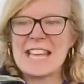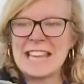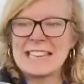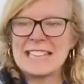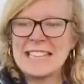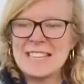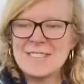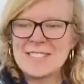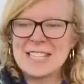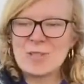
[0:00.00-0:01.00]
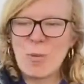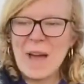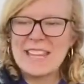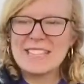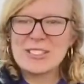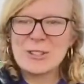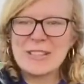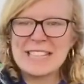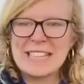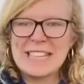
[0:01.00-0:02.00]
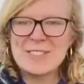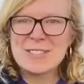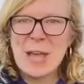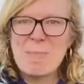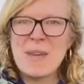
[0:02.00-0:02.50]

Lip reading: leaves, its white and green leaves,